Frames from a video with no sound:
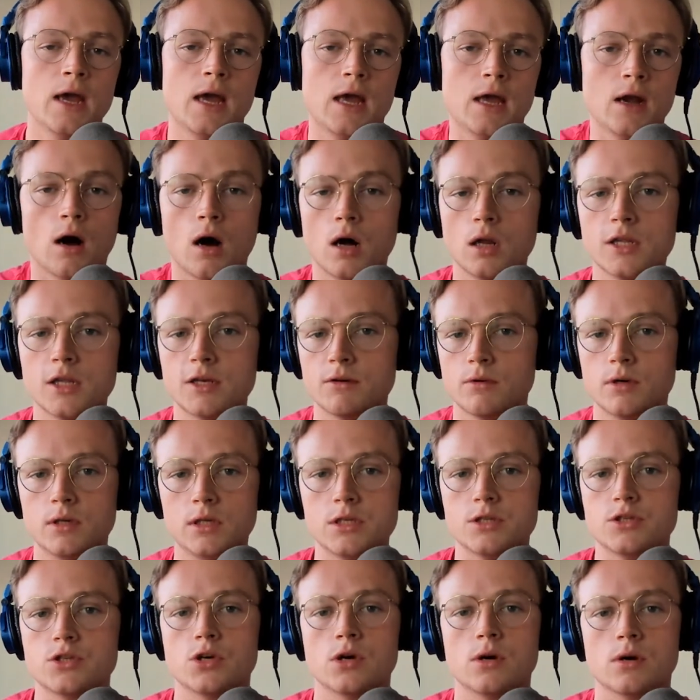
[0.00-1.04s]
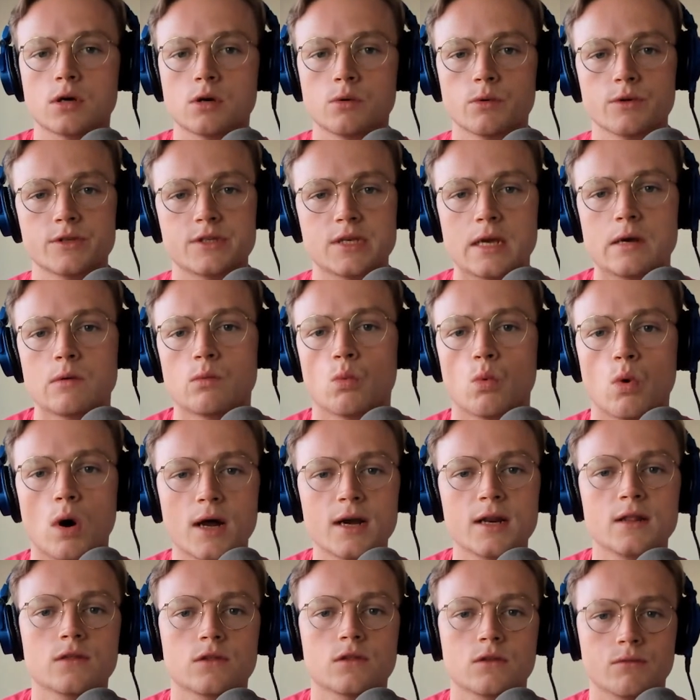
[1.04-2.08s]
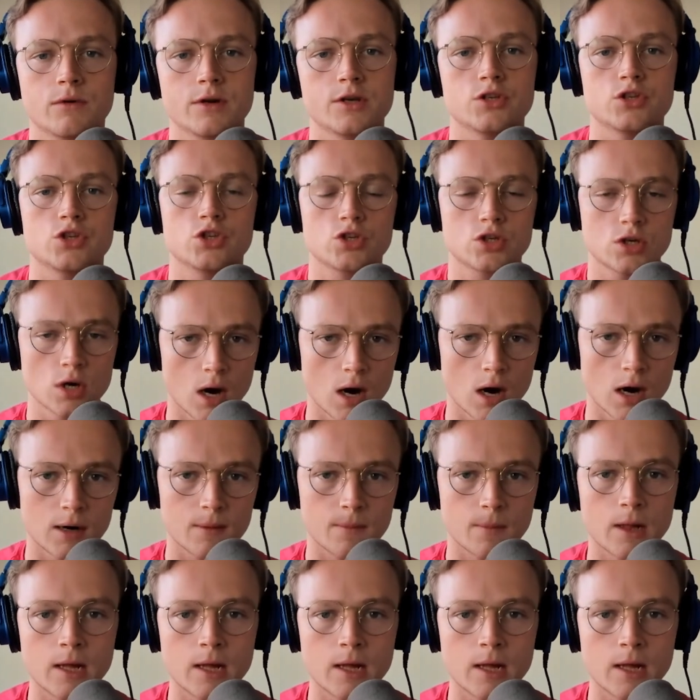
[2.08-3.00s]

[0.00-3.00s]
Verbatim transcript: and all it really took was a one and three start,